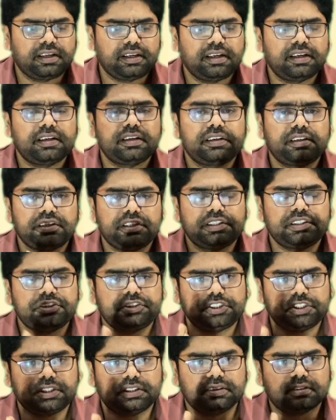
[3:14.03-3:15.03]

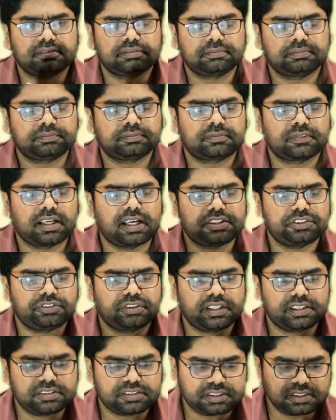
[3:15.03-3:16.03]
ATG.
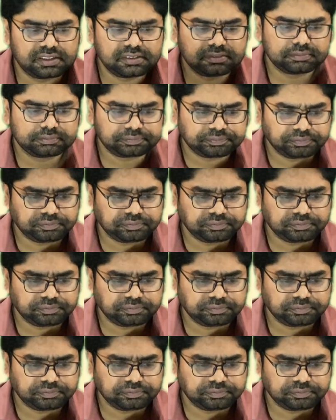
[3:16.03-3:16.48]
As you can see,